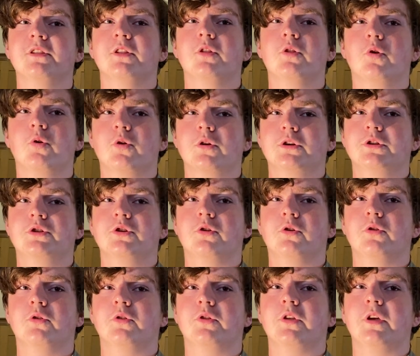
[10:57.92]
the Lord
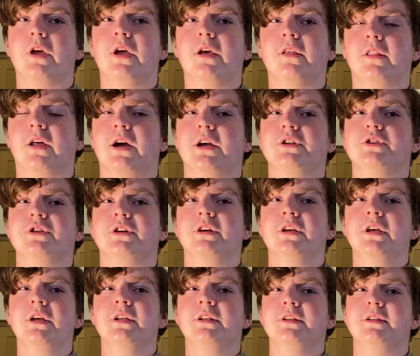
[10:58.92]
told Elijah
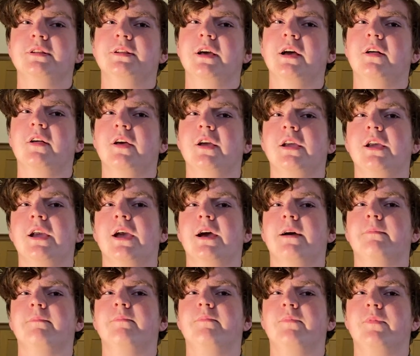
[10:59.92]
to tell
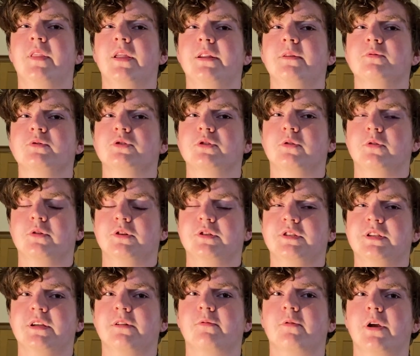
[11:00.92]
Ahab that he was going to
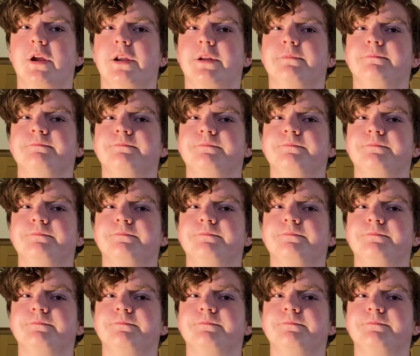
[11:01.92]
send rain.